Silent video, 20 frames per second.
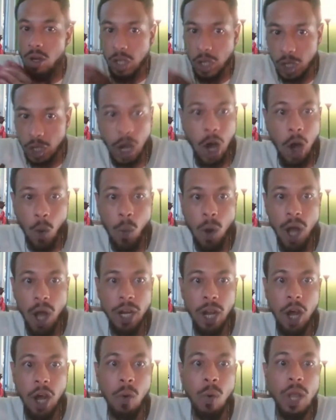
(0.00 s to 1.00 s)
to go
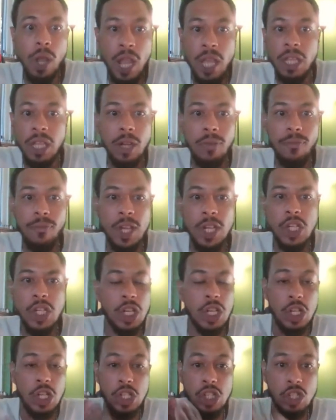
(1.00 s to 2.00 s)
1-0 in the
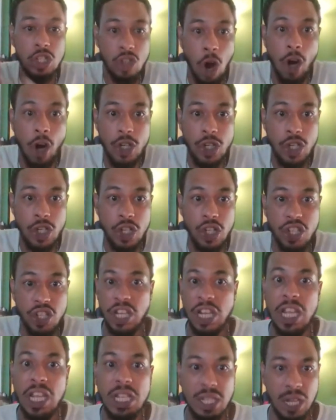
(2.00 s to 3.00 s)
division to start your
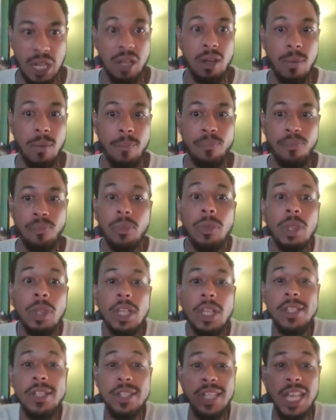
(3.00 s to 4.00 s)
season?
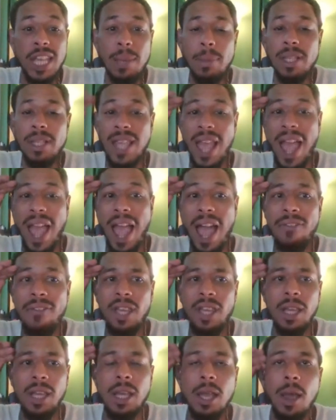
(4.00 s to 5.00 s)
This team is
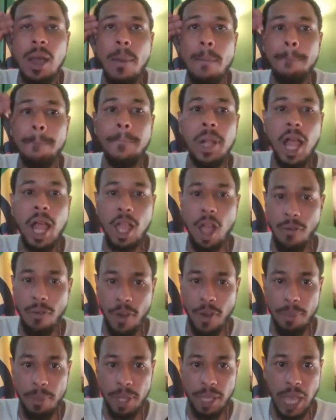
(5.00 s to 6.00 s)
having playoff
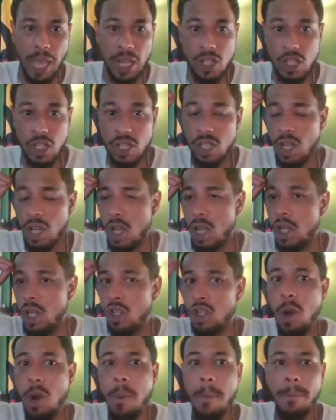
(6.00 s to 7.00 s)
implications,
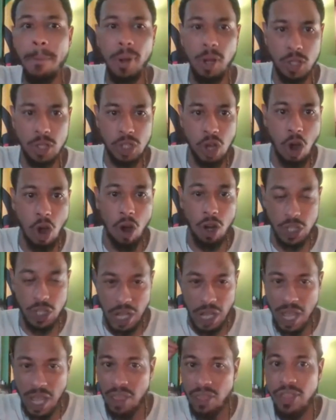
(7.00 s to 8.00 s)
Super Bowl talks.
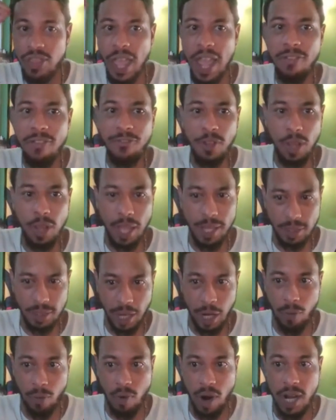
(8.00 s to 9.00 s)
They feel like
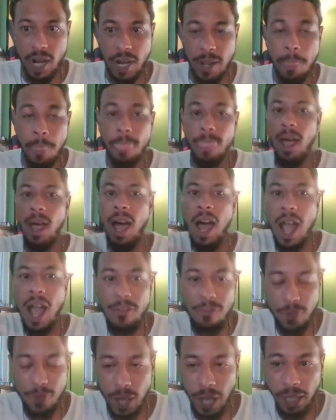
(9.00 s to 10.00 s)
they're ready. I
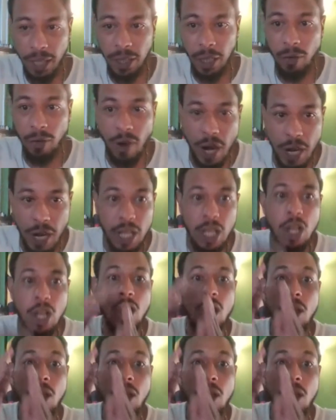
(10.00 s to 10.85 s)
feel like they're ready.